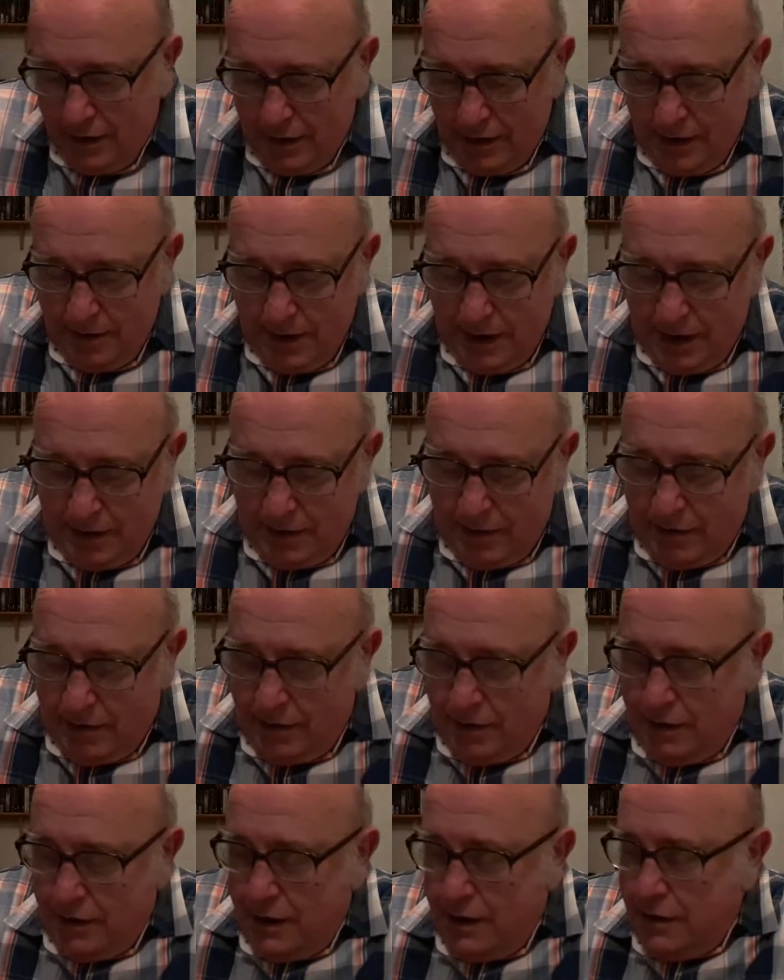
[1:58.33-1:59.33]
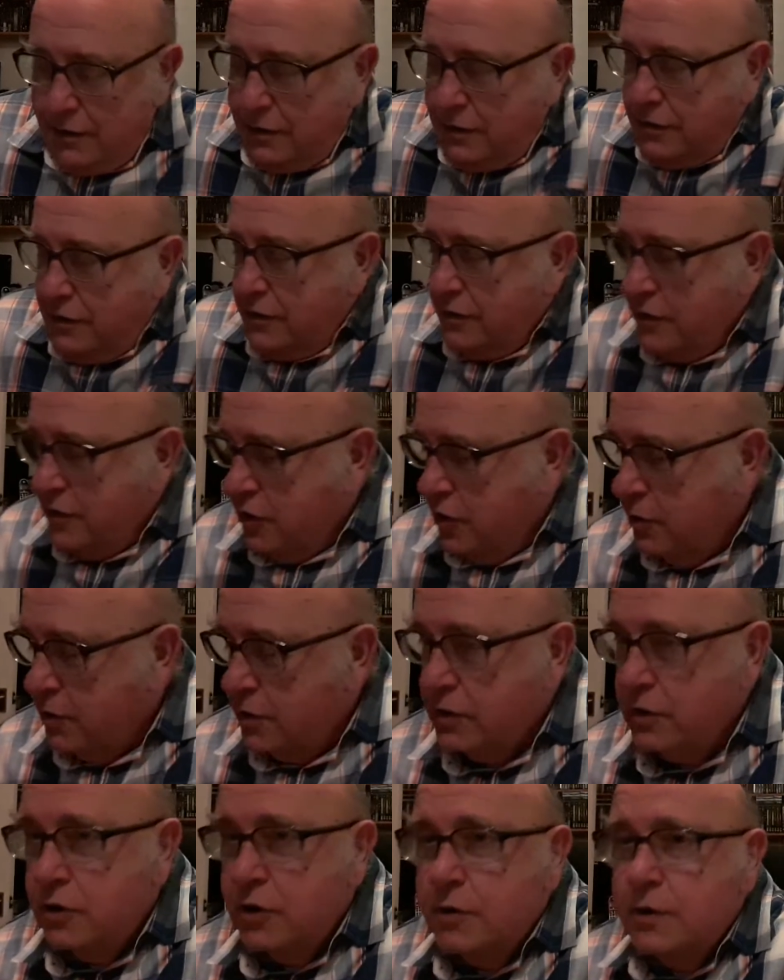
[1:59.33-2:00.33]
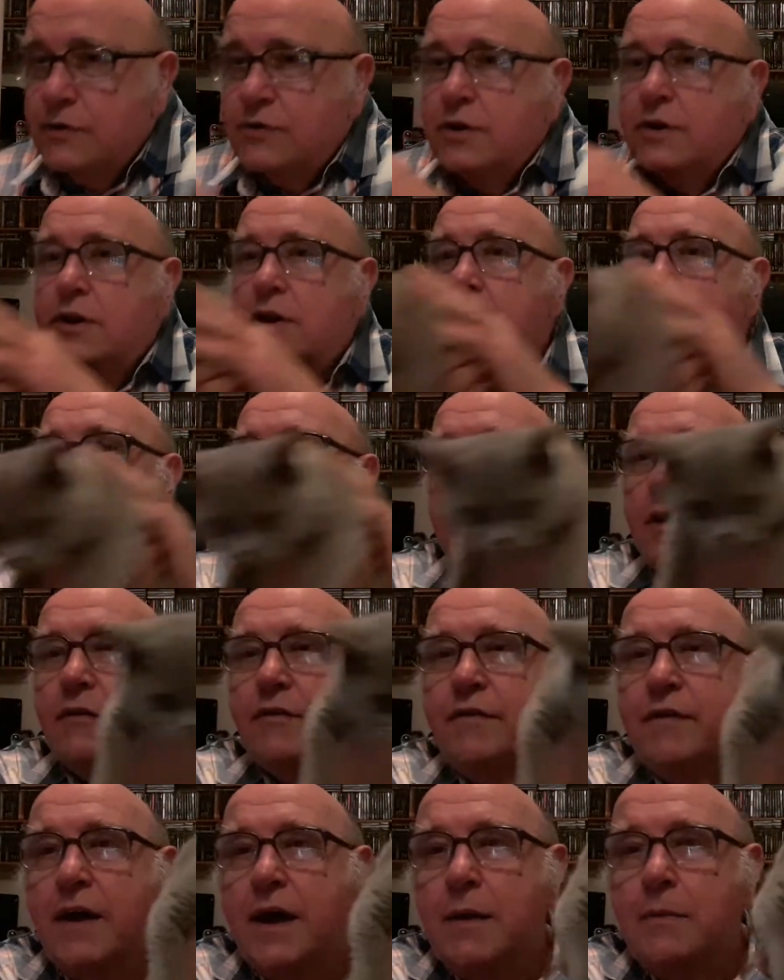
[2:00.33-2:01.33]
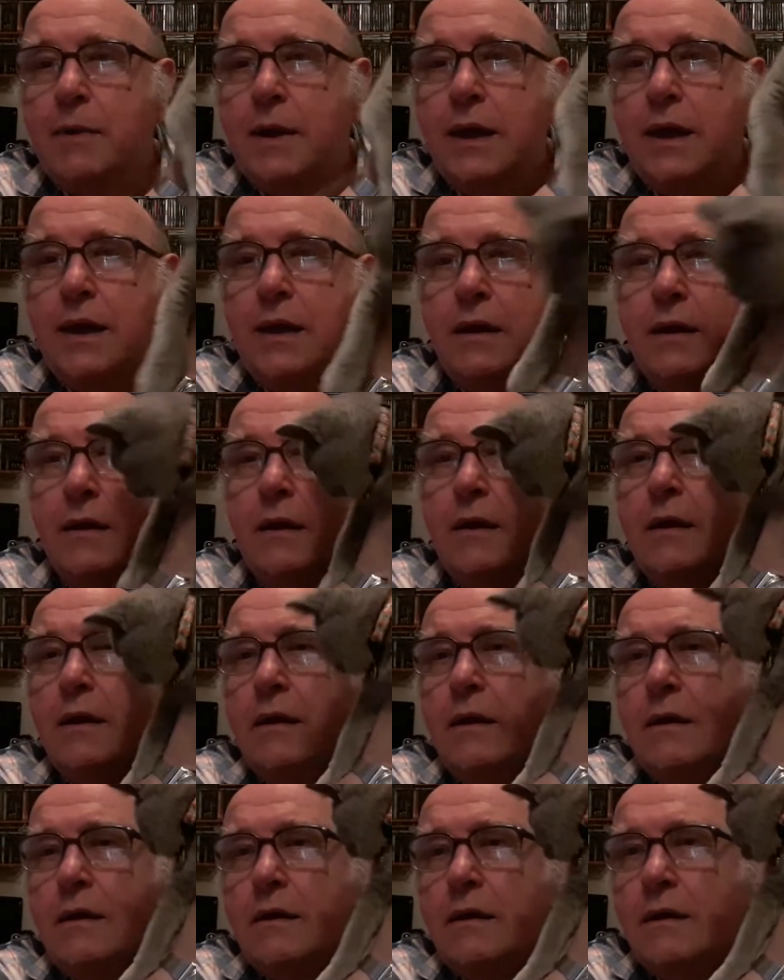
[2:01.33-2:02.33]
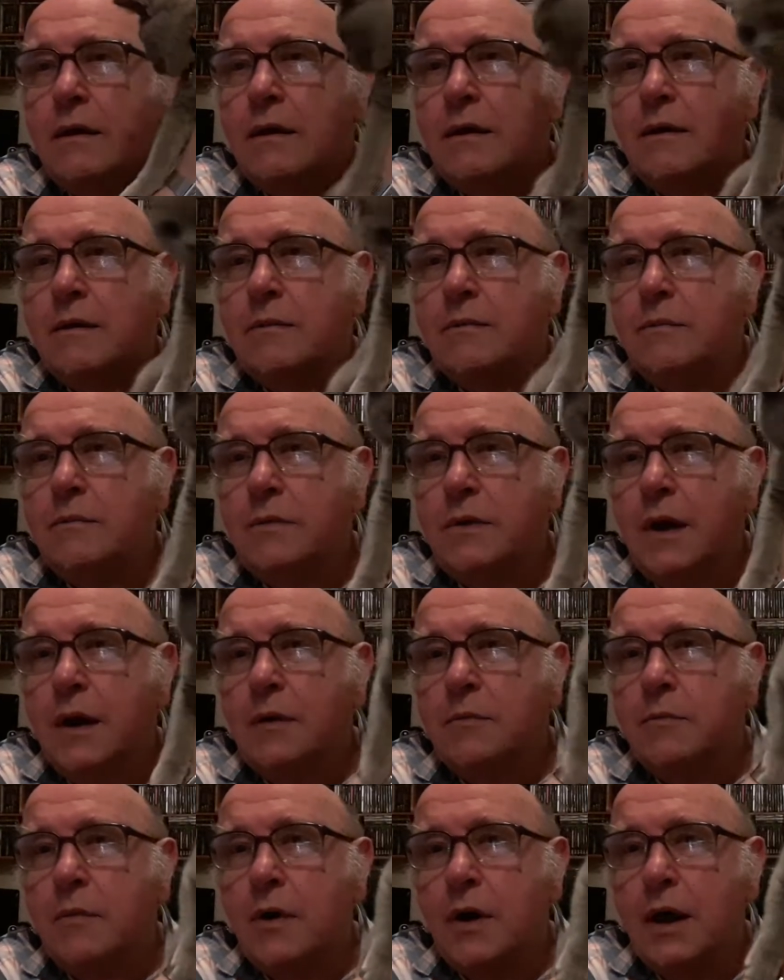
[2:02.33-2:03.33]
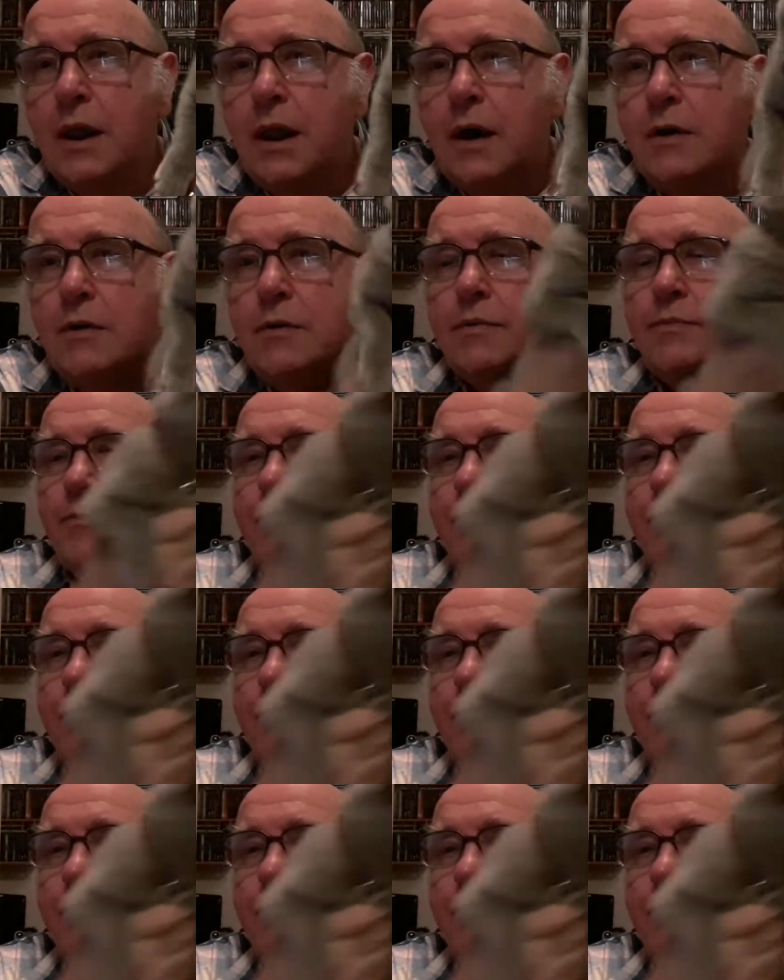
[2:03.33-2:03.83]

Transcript: Come here. This is the newest addition to the family. Young Milo.